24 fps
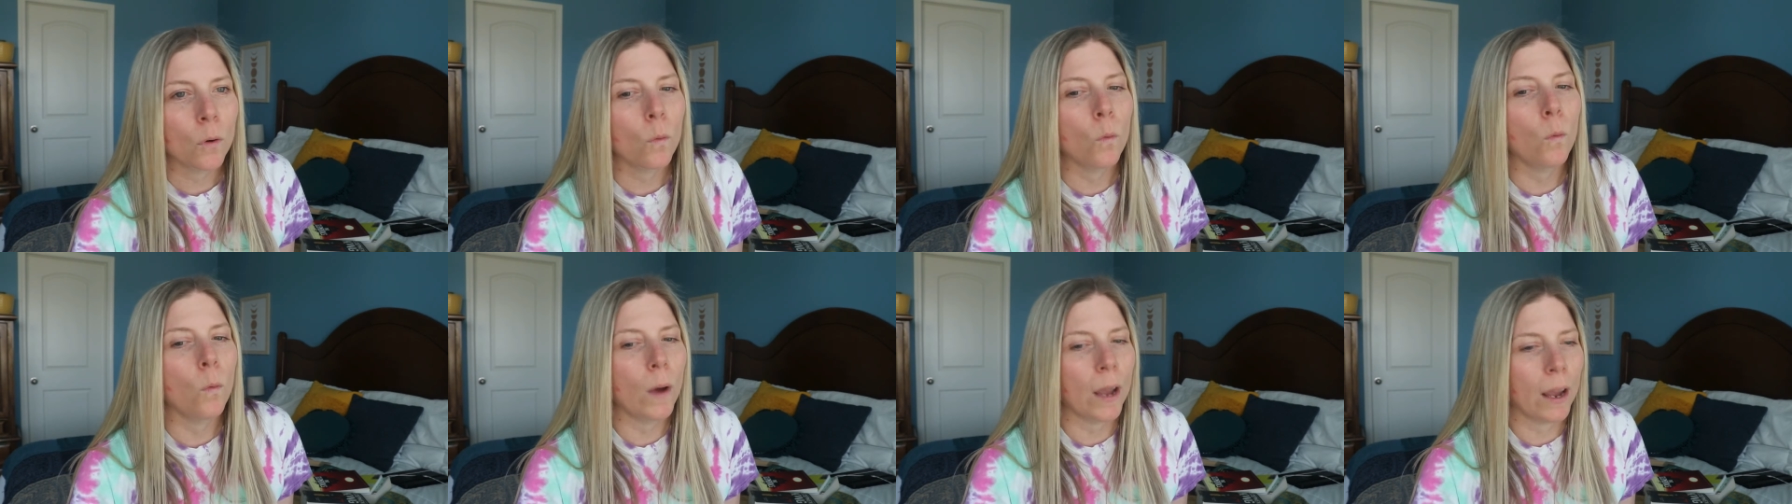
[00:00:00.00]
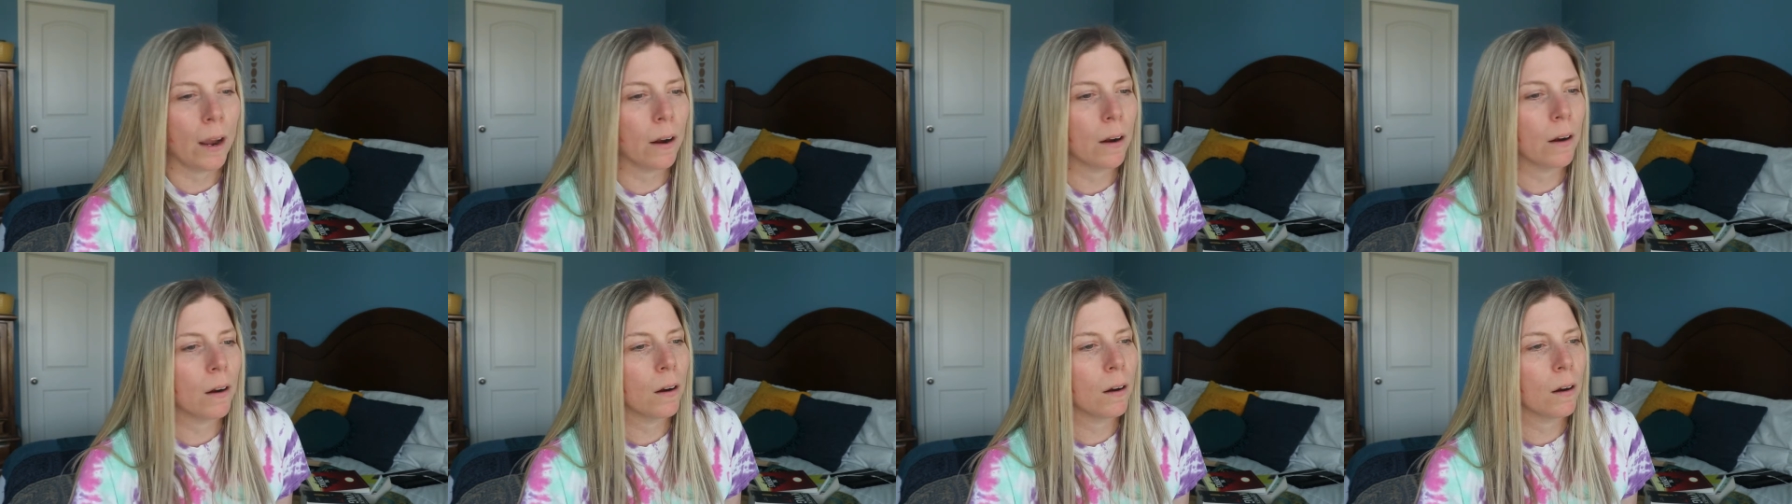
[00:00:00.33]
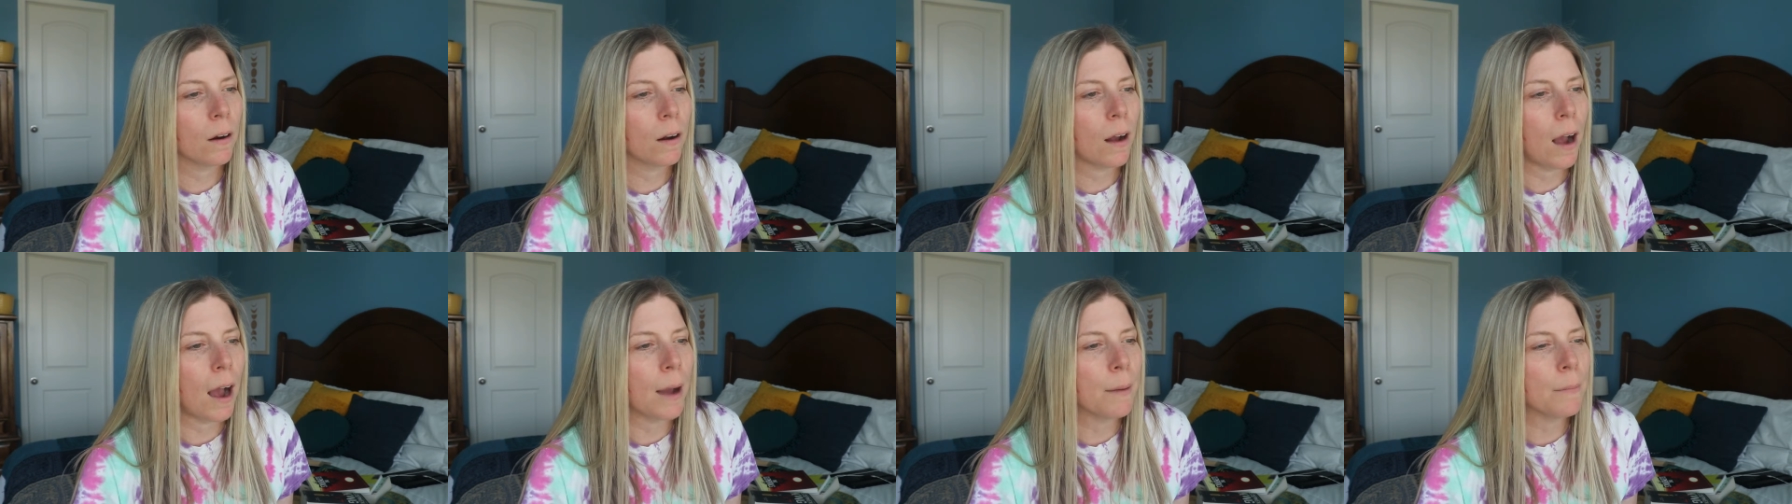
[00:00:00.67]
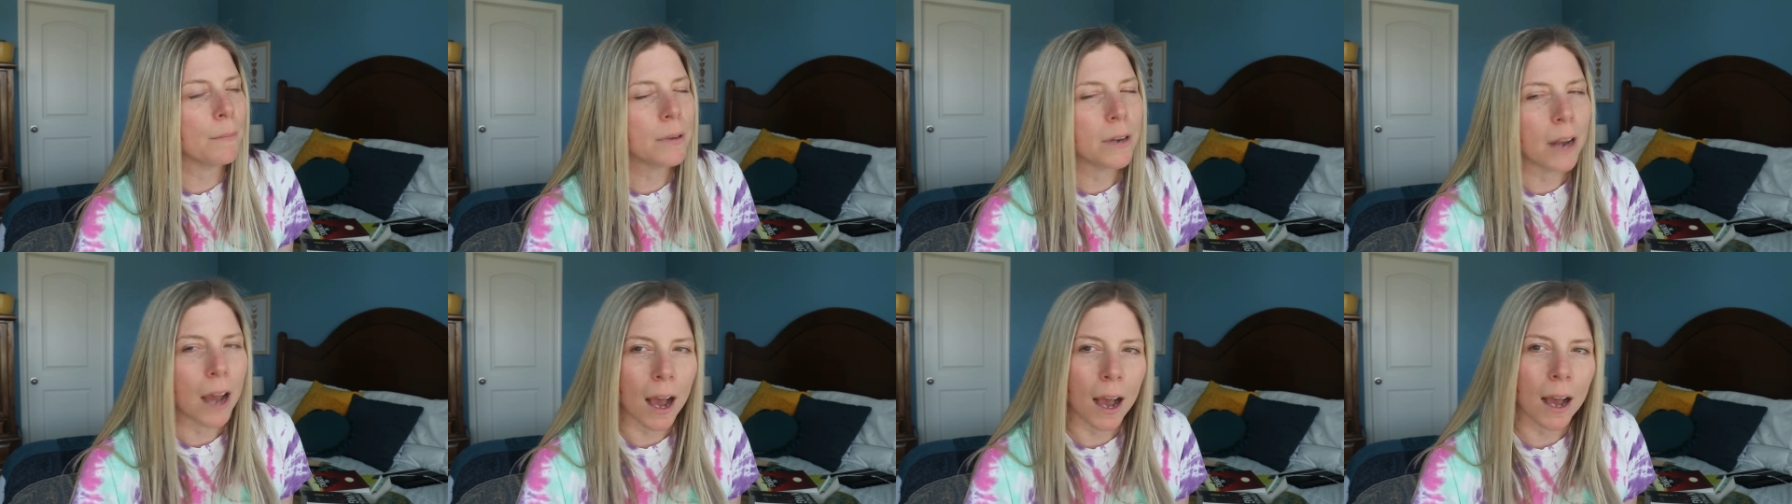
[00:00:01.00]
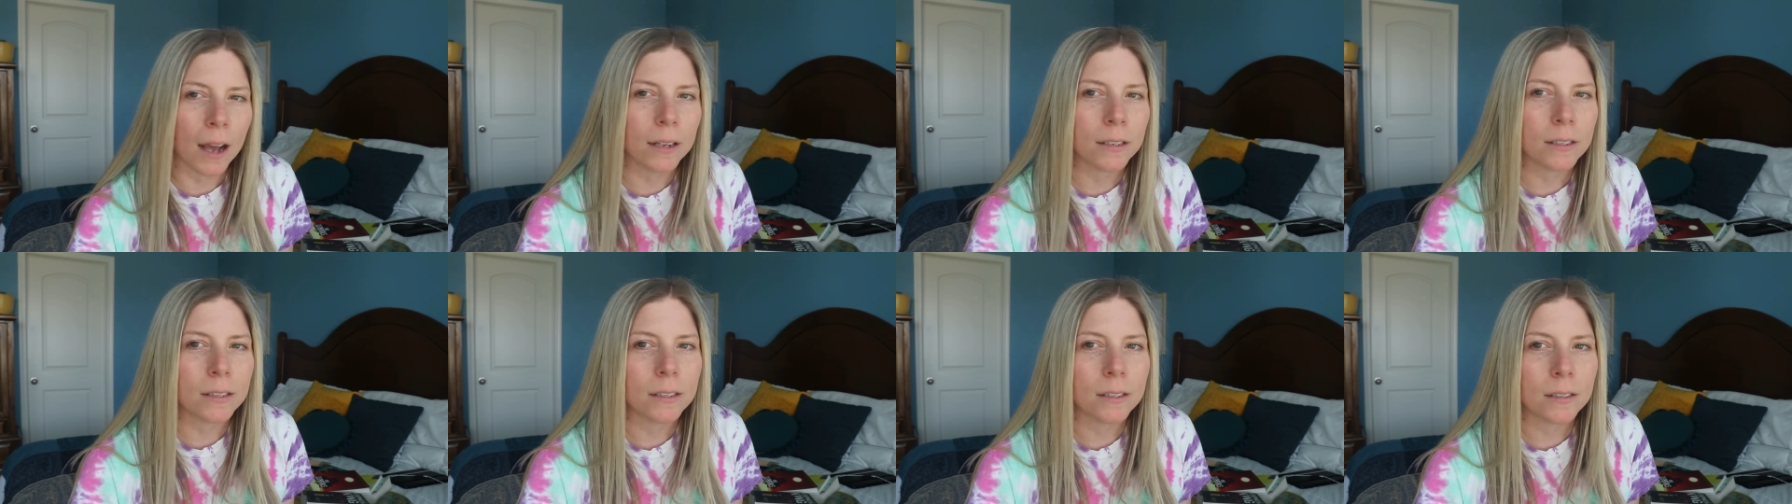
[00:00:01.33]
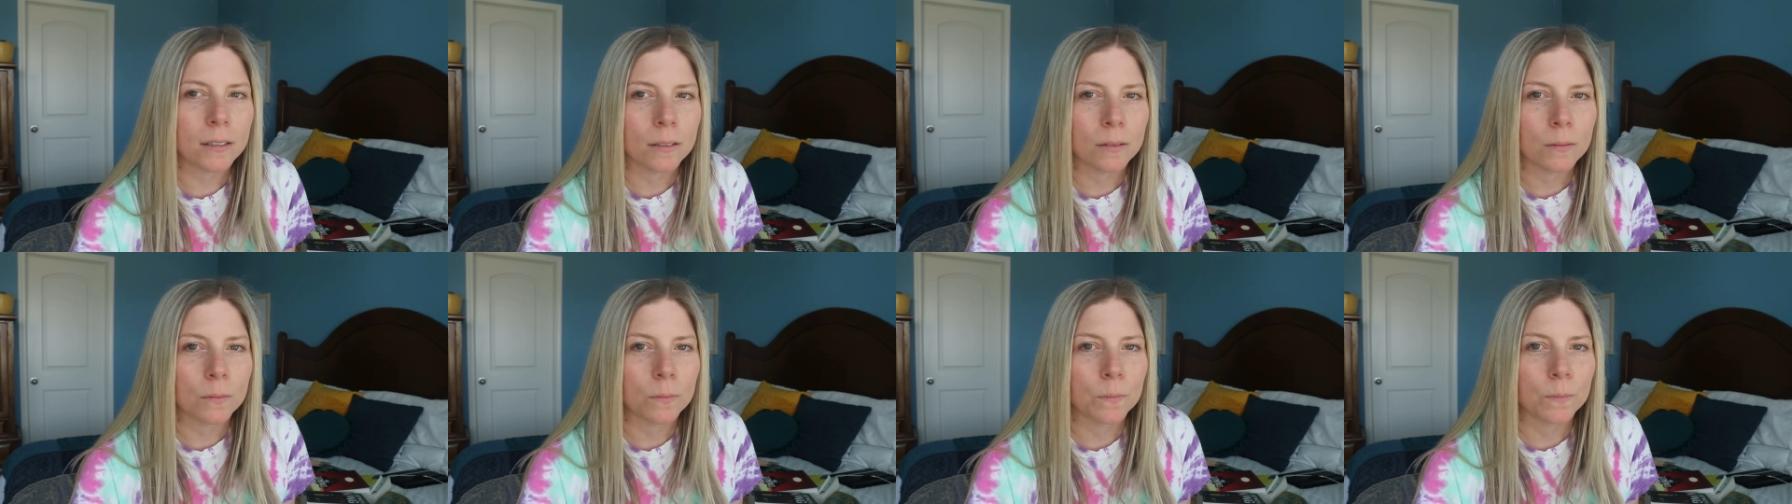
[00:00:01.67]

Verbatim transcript: where I'm not